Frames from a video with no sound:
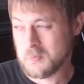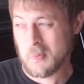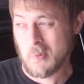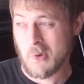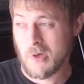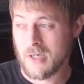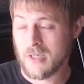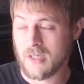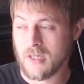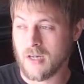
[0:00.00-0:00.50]

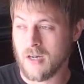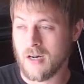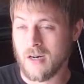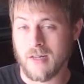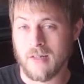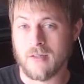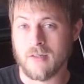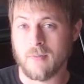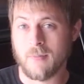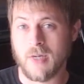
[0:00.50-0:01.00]
one
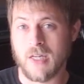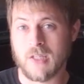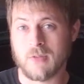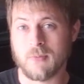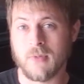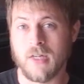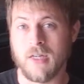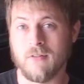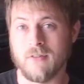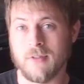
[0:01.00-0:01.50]
car that would pass
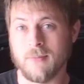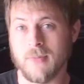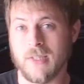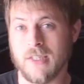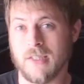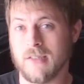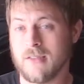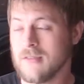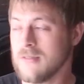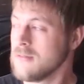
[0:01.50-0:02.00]
by every
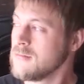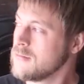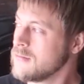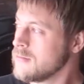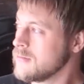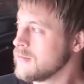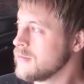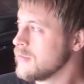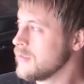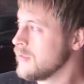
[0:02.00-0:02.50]
minute.
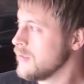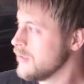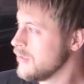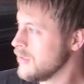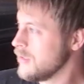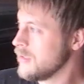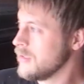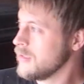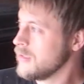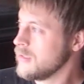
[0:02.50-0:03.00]

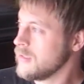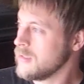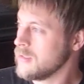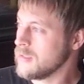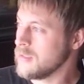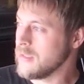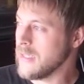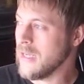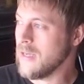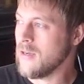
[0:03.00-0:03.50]

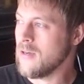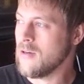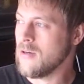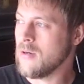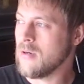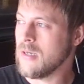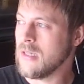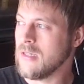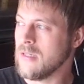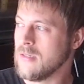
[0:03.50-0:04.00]

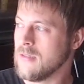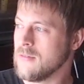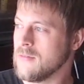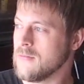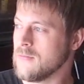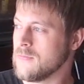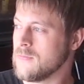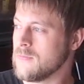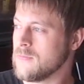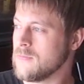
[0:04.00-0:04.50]
Now I
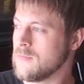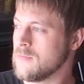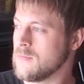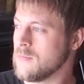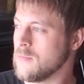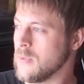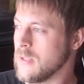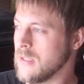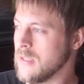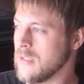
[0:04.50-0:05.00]
live
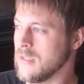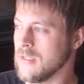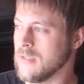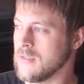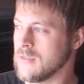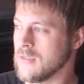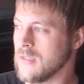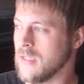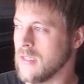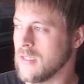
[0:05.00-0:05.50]
where
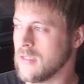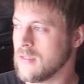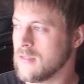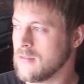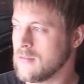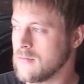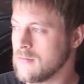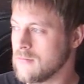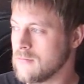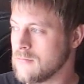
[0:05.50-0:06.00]
there's like
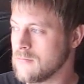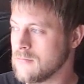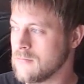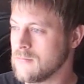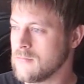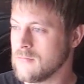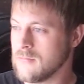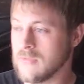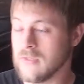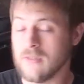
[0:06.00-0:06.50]

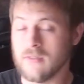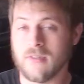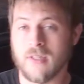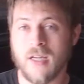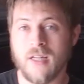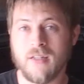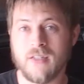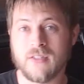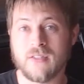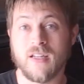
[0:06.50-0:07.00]

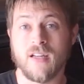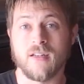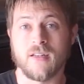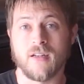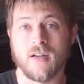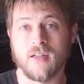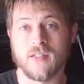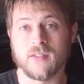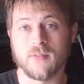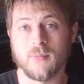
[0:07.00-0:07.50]
at least 10
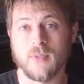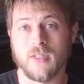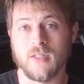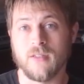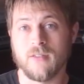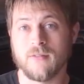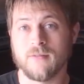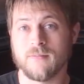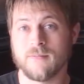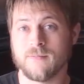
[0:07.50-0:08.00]
cars a
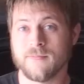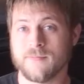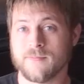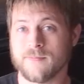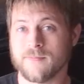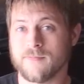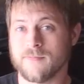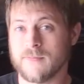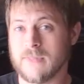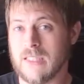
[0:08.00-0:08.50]
minute.
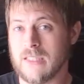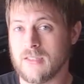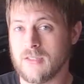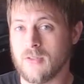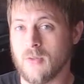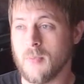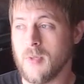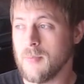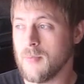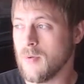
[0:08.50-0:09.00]

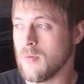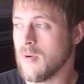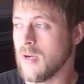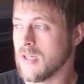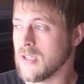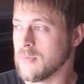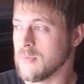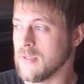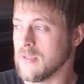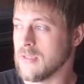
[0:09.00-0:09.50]
So people
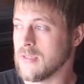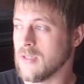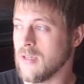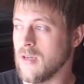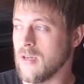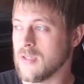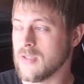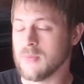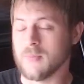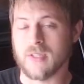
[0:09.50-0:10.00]
watch me
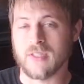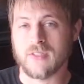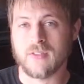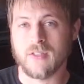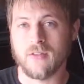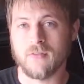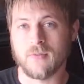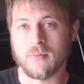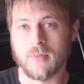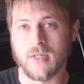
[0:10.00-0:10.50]
talk to
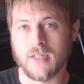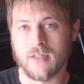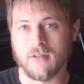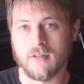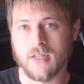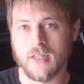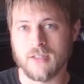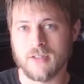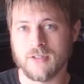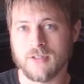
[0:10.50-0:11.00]
myself in my
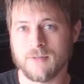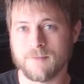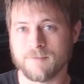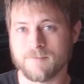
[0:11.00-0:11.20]
garage.